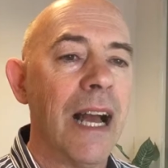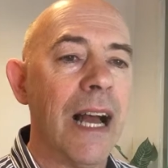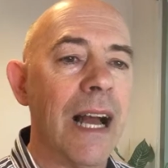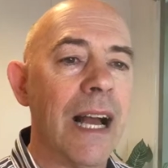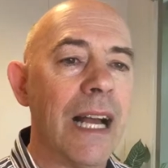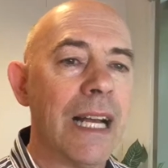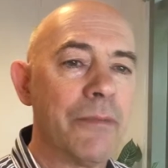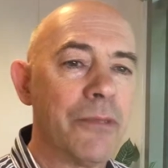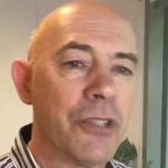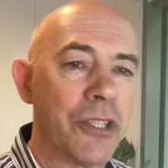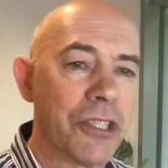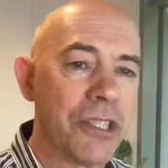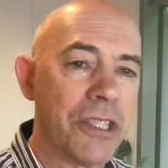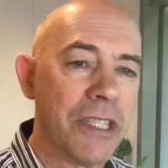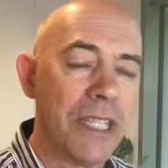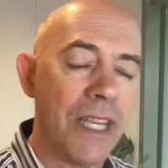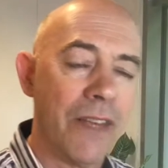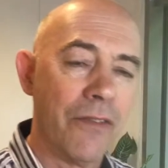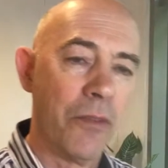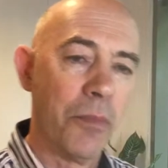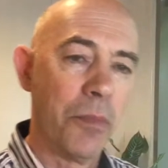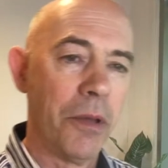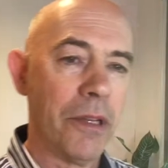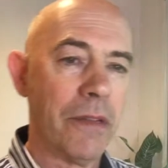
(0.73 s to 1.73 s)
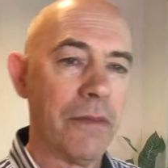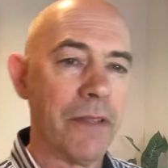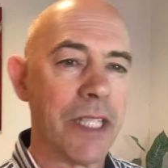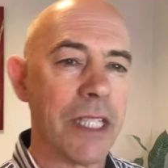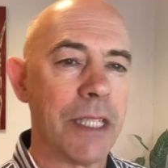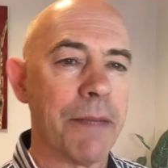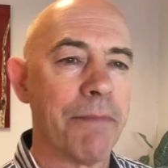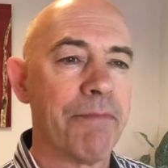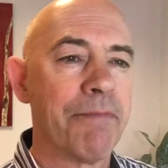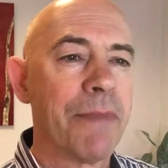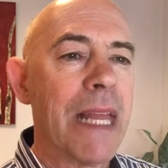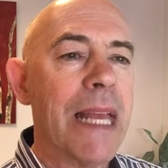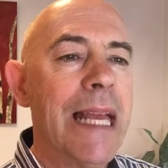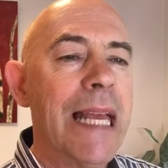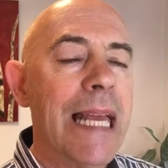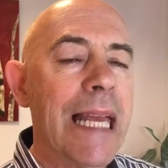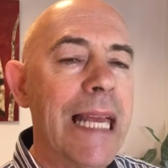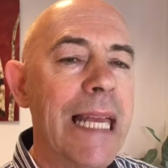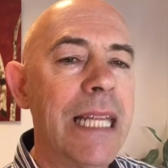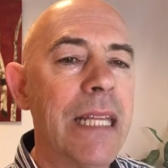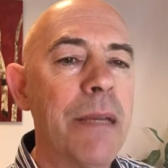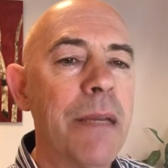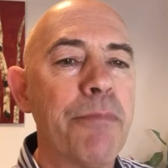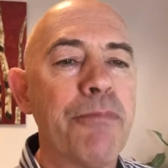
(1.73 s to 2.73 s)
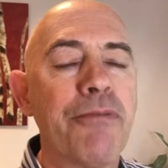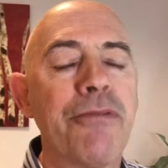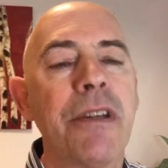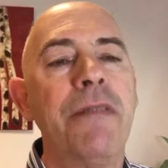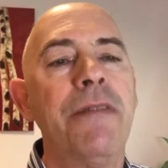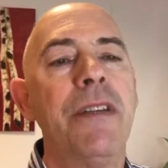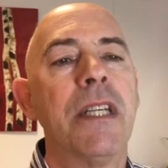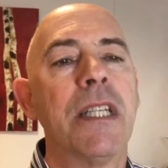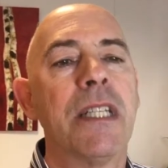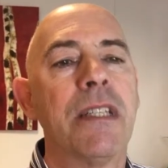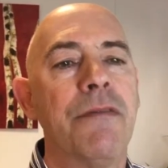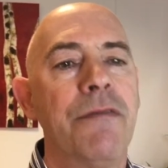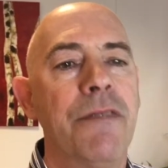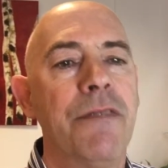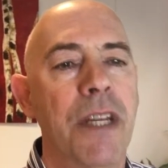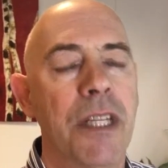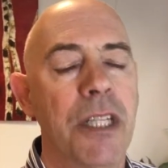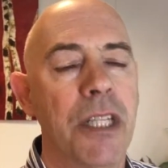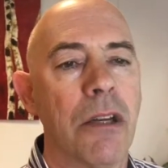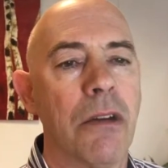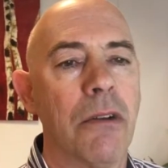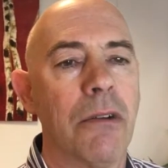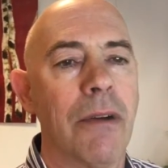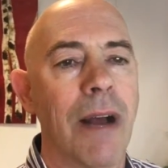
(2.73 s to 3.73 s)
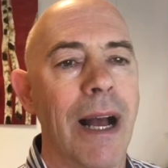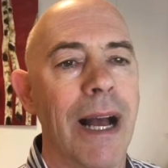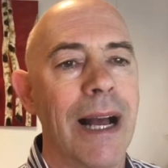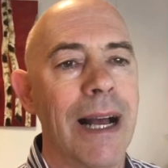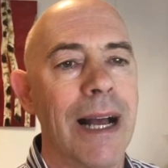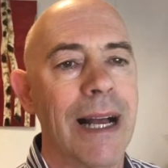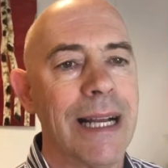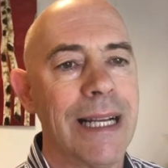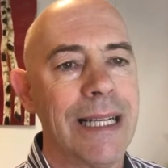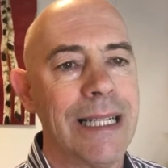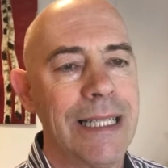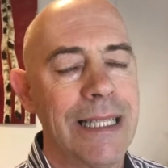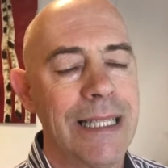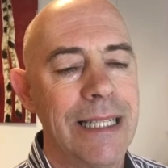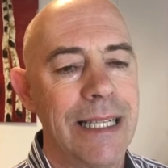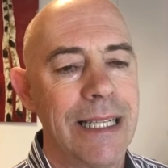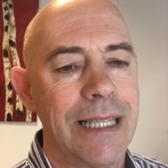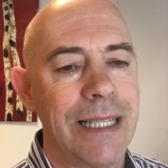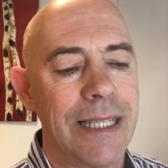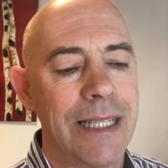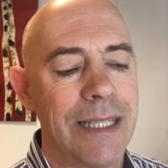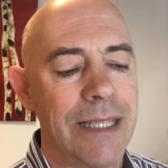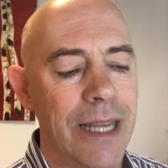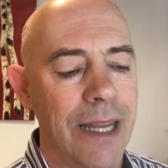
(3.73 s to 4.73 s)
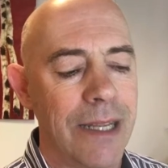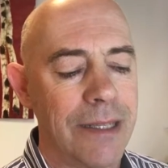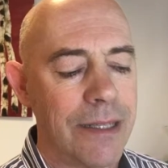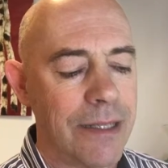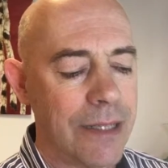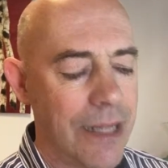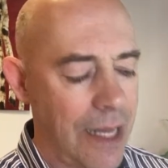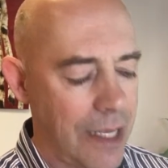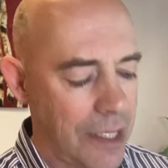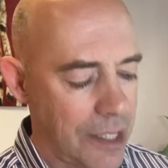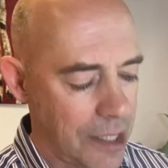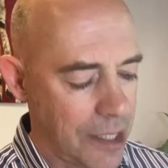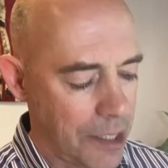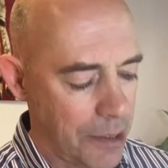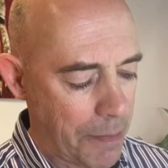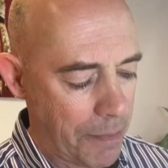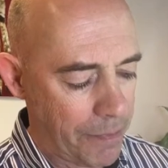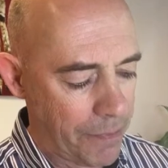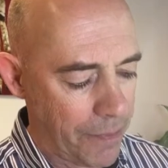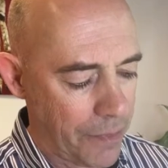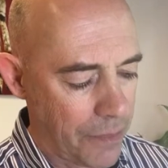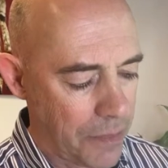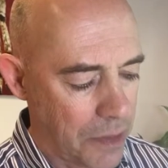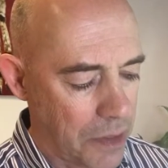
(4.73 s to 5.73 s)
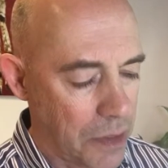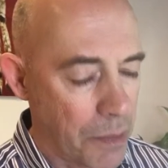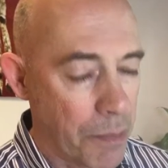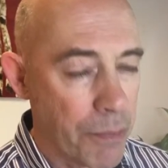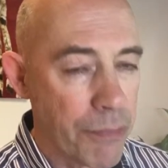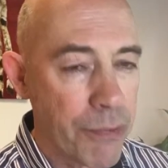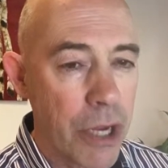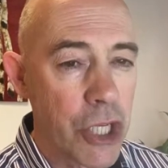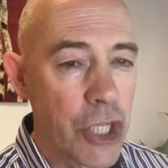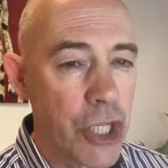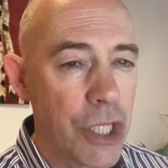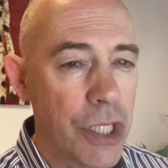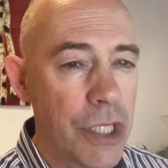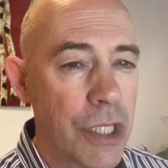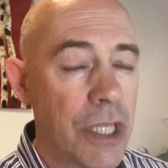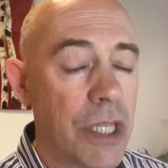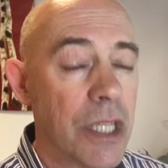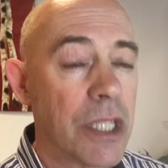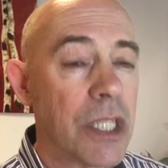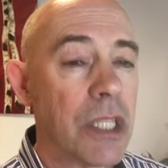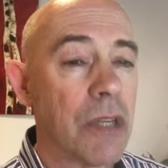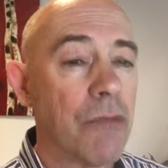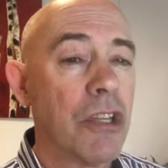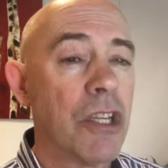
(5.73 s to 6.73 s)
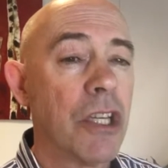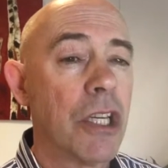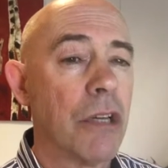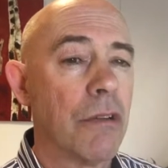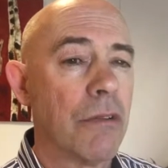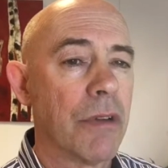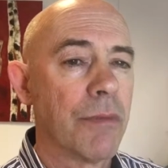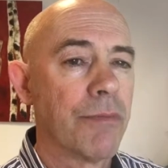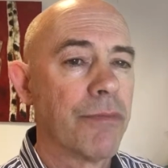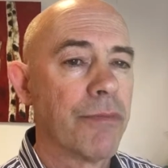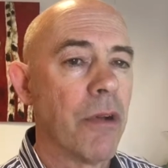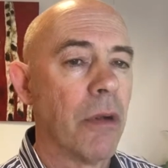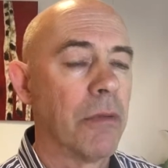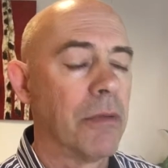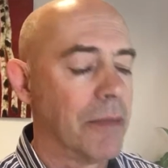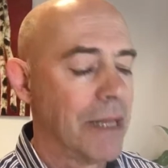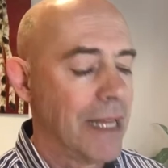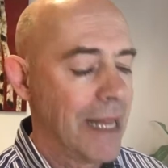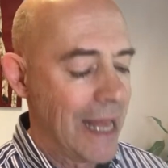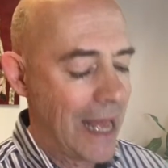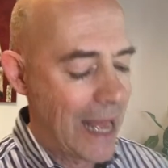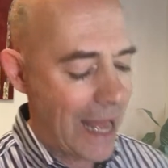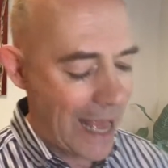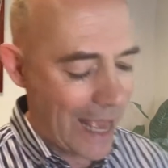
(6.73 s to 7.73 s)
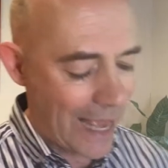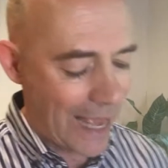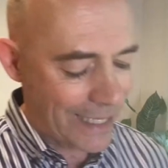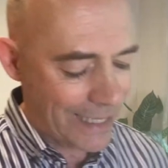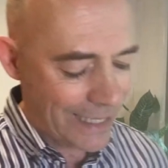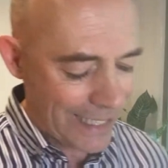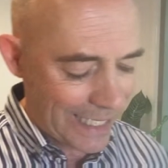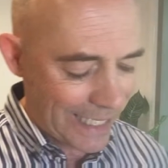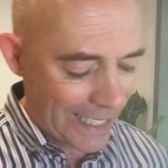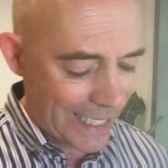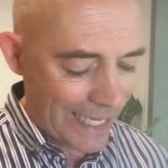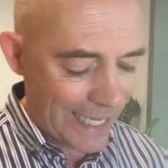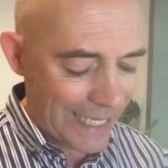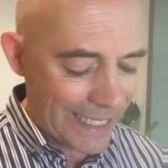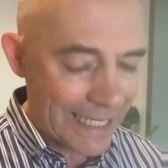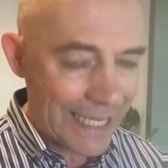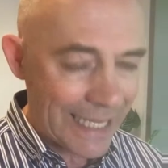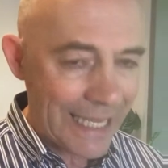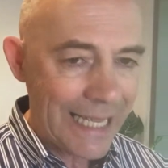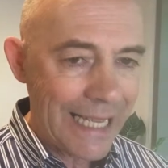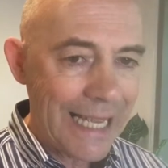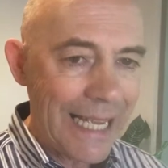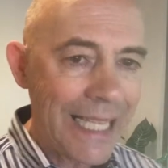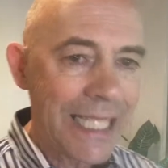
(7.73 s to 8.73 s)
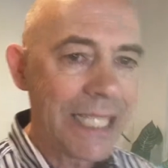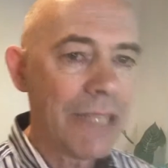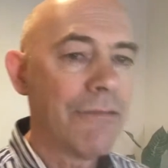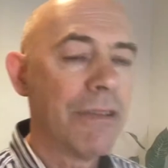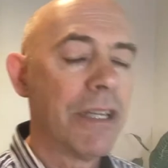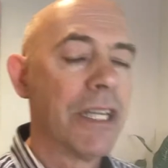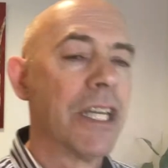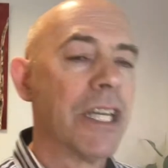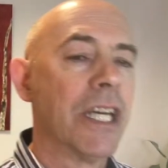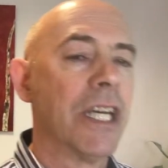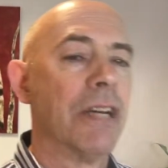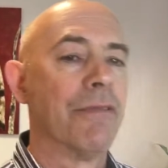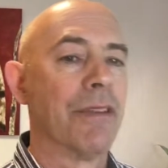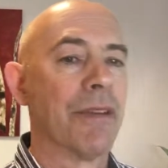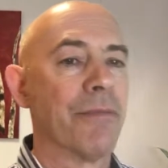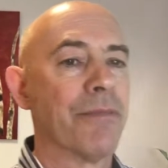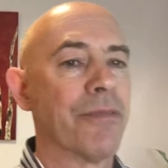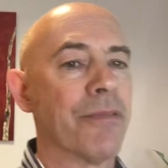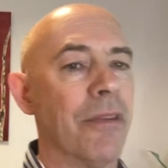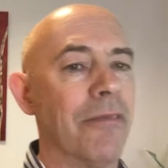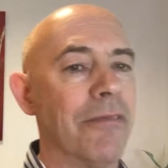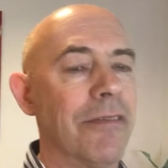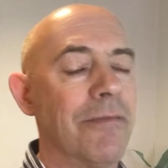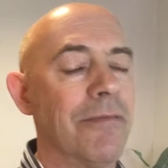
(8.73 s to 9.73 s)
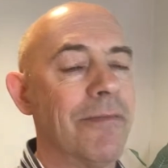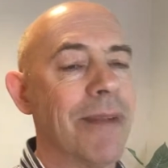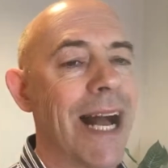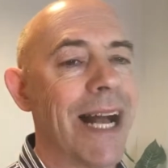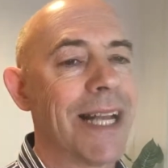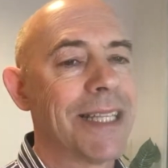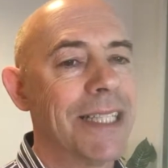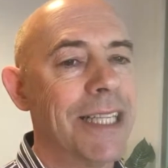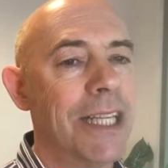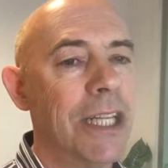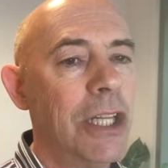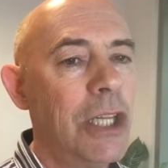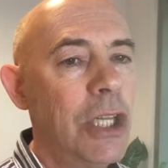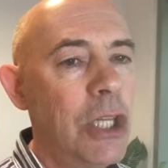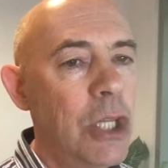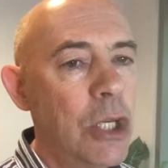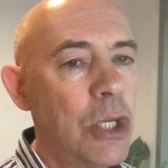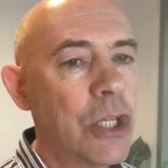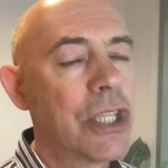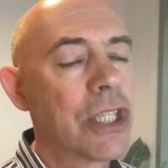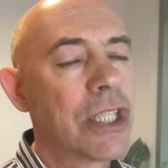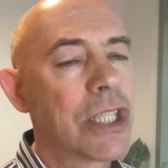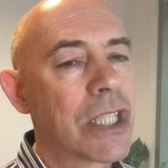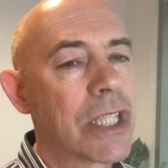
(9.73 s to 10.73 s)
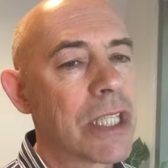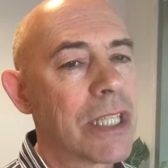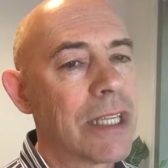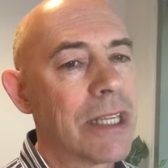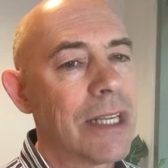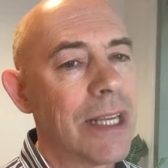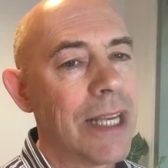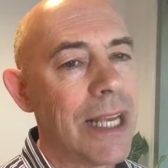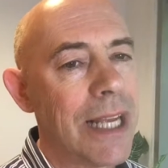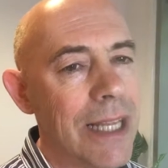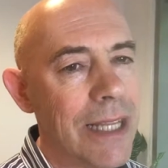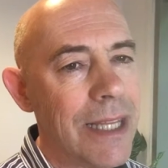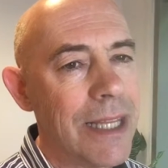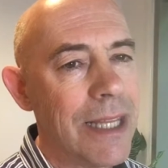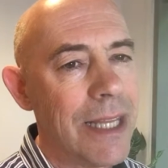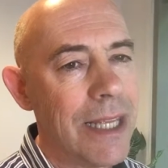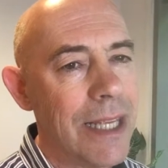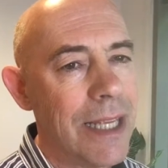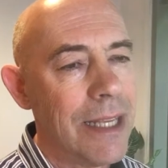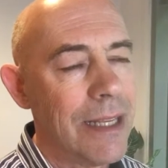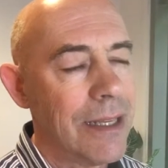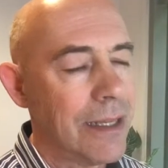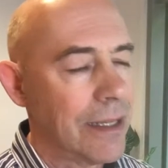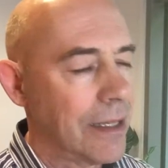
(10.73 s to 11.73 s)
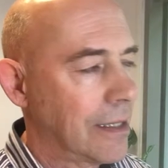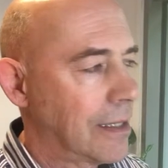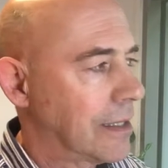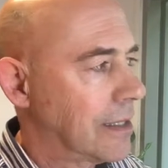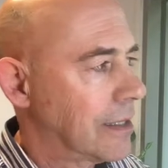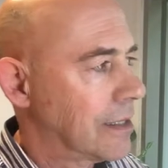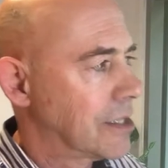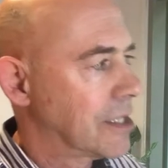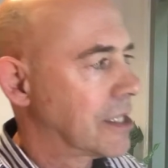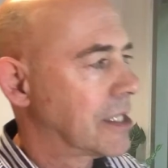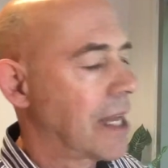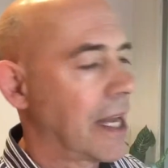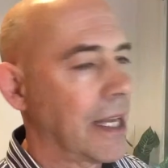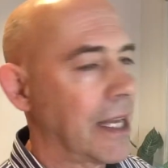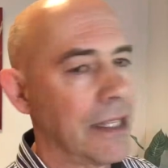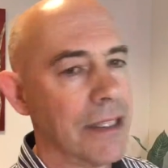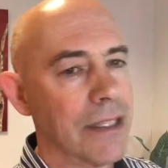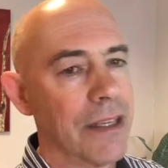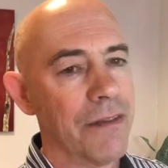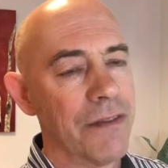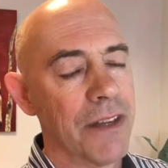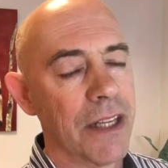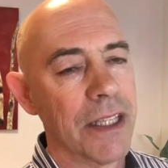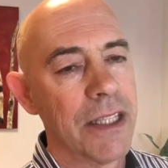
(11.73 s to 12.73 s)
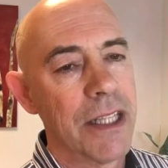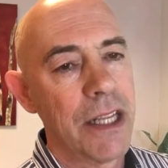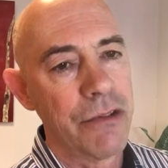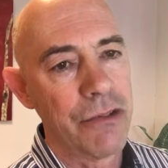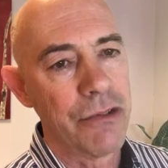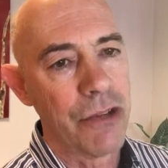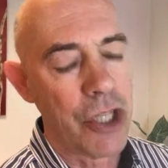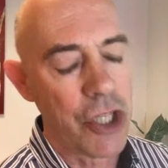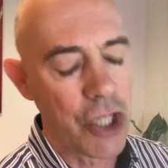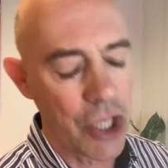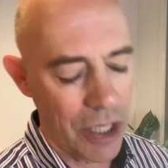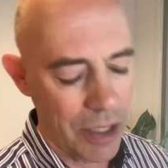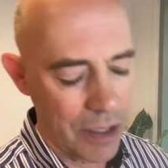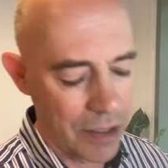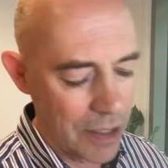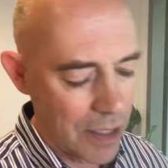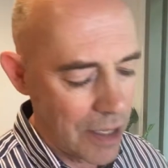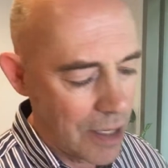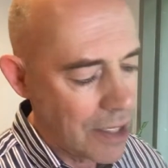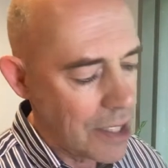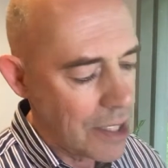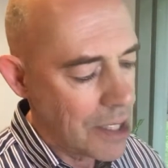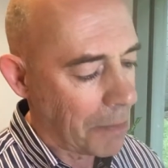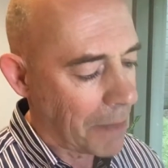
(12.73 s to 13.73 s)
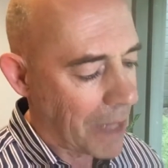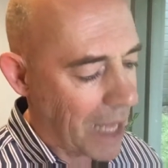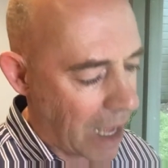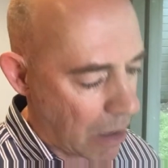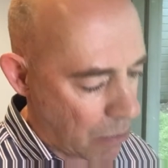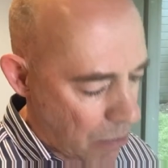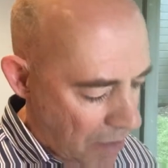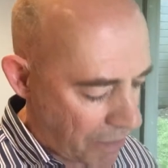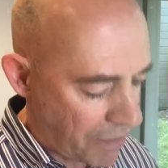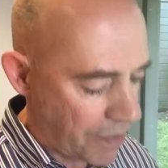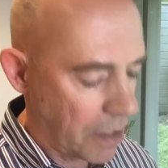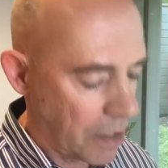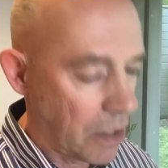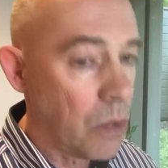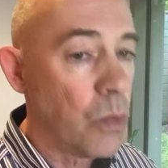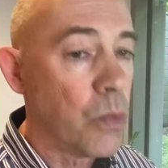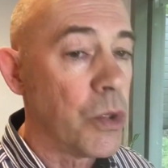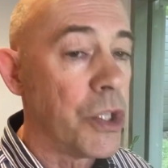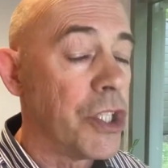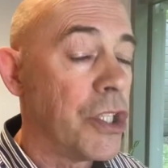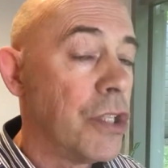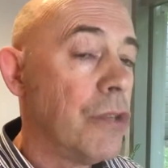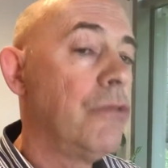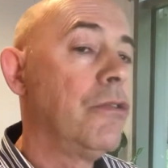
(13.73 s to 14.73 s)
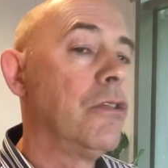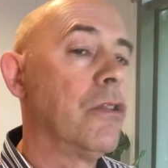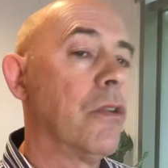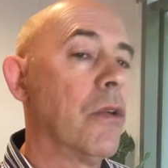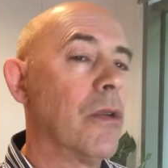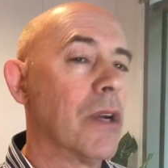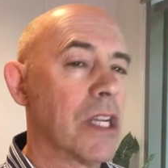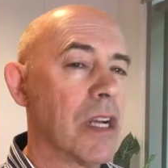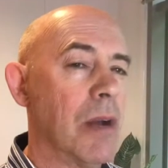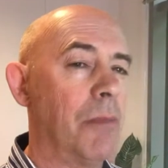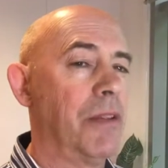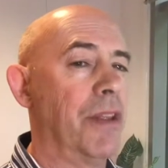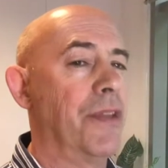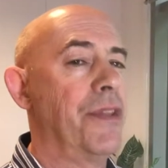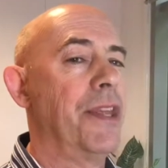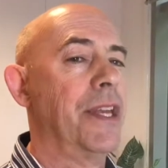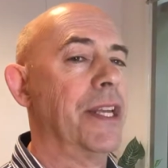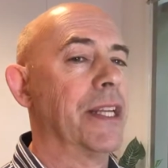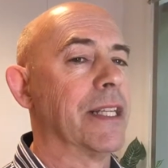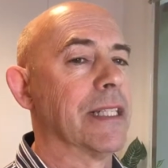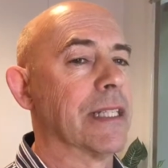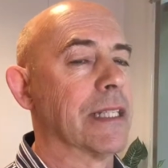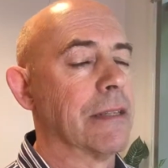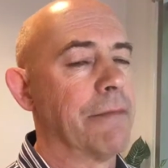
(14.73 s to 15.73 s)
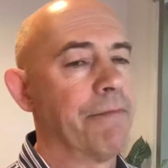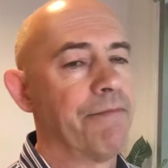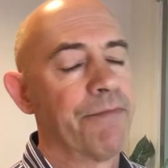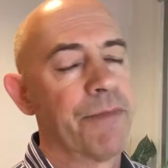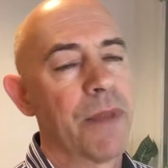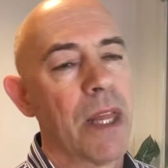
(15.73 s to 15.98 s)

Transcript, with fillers: Hi, I'm Dr. David Purves. In a previous video, I said that depression is a recurring problem, and it is a recurring problem as it looks in the uh, scientific literature. However, we do know a couple of things.